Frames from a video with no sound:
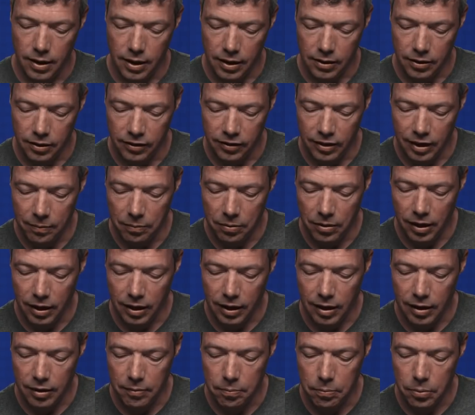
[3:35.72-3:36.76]
And the same
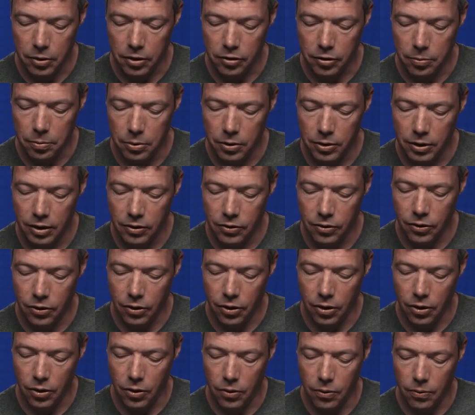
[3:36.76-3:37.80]
thing, I in principle need to
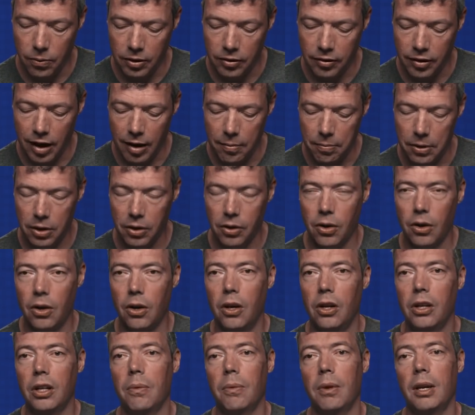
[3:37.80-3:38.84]
know what's happening
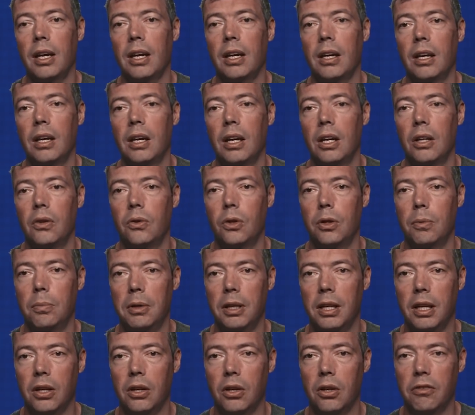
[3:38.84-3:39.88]
all the way to the
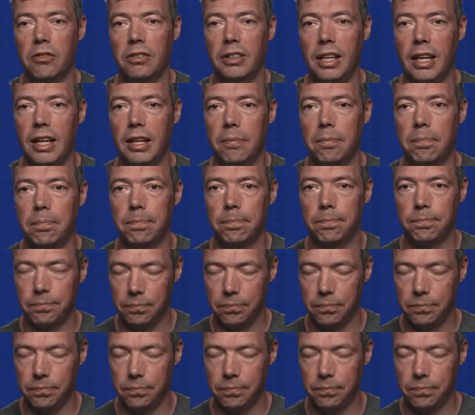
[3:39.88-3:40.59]
beginning of time.